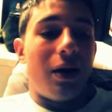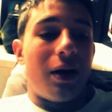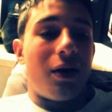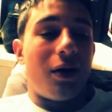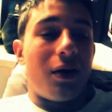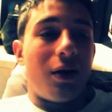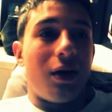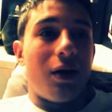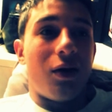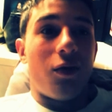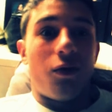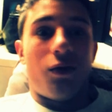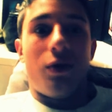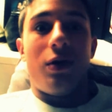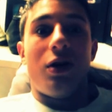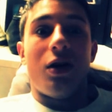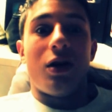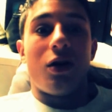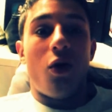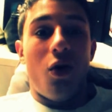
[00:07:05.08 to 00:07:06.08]
we're like,
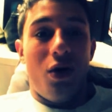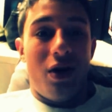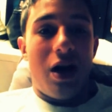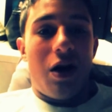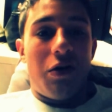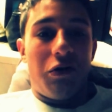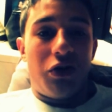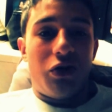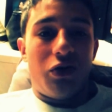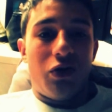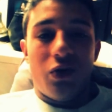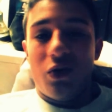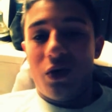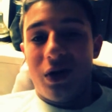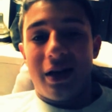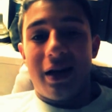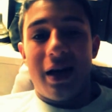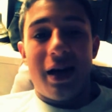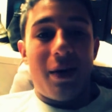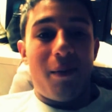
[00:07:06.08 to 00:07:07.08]
if we are going out with you,
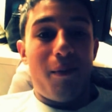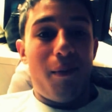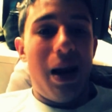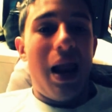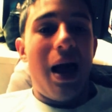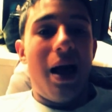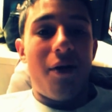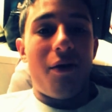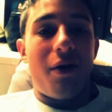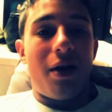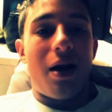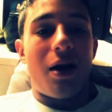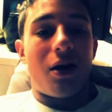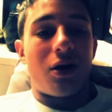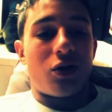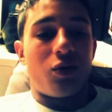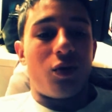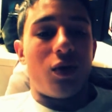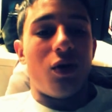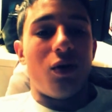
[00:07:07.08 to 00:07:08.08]
we're kind of blind right
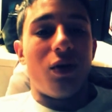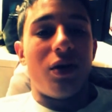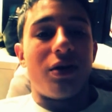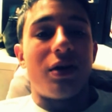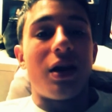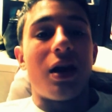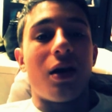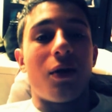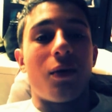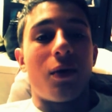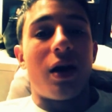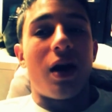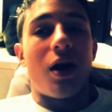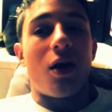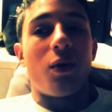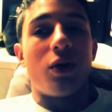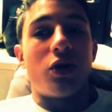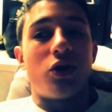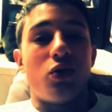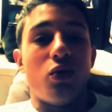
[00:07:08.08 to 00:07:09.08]
now because we only think
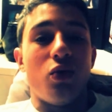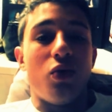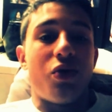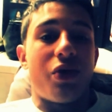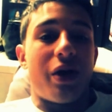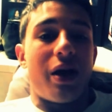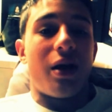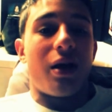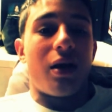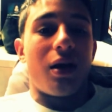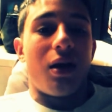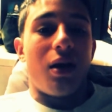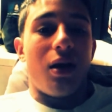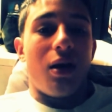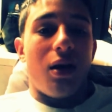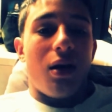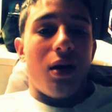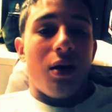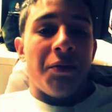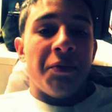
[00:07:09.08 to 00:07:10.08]
care what you think.
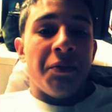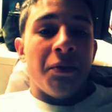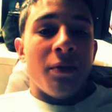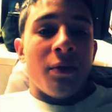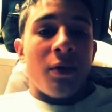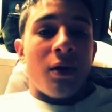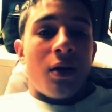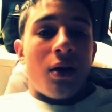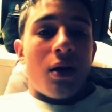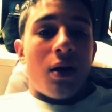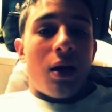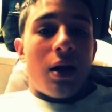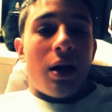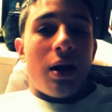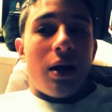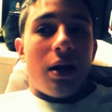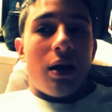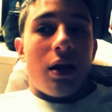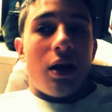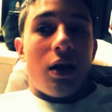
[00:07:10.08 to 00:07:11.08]

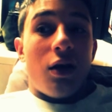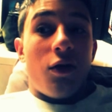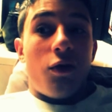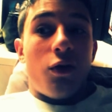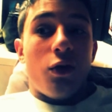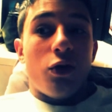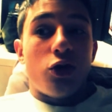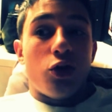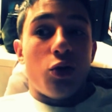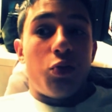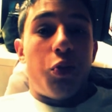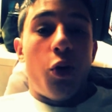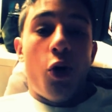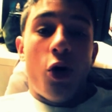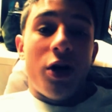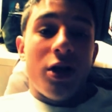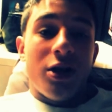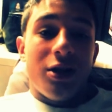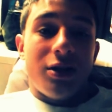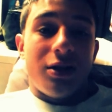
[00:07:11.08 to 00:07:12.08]
And if you
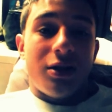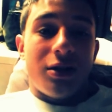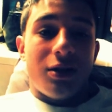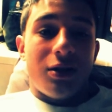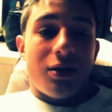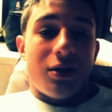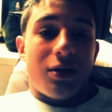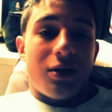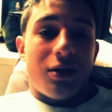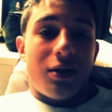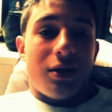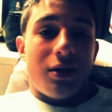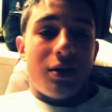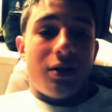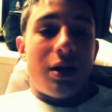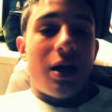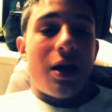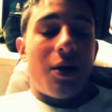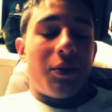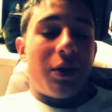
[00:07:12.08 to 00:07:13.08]
support us,
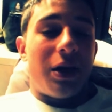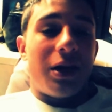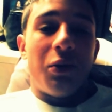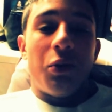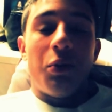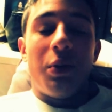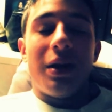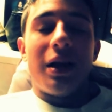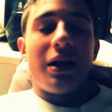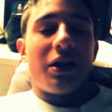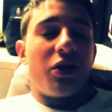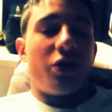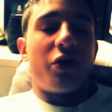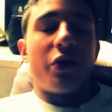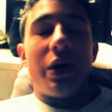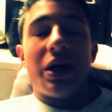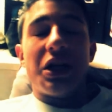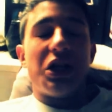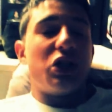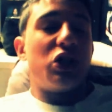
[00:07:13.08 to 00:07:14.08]
Damn, that would be like the
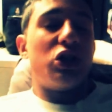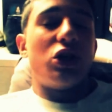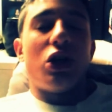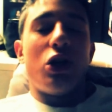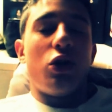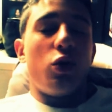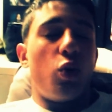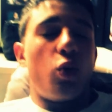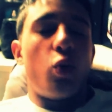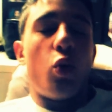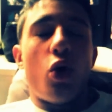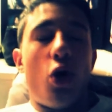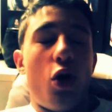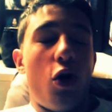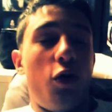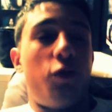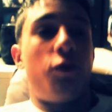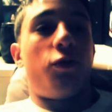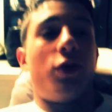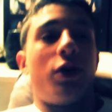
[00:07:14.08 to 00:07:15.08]
greatest shit in the
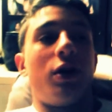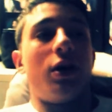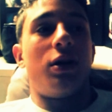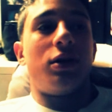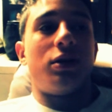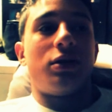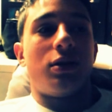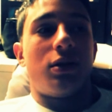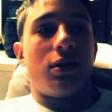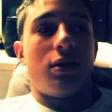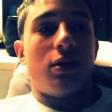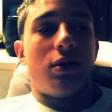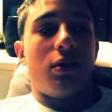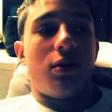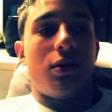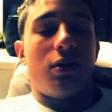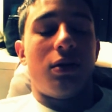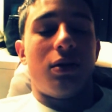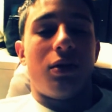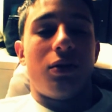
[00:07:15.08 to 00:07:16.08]
world for us.
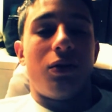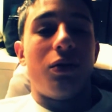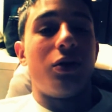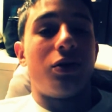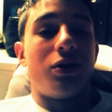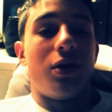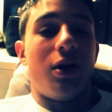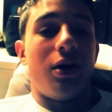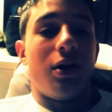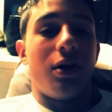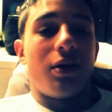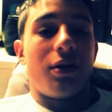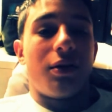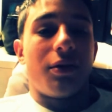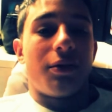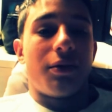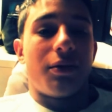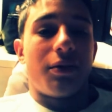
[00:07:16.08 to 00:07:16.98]
Real talk.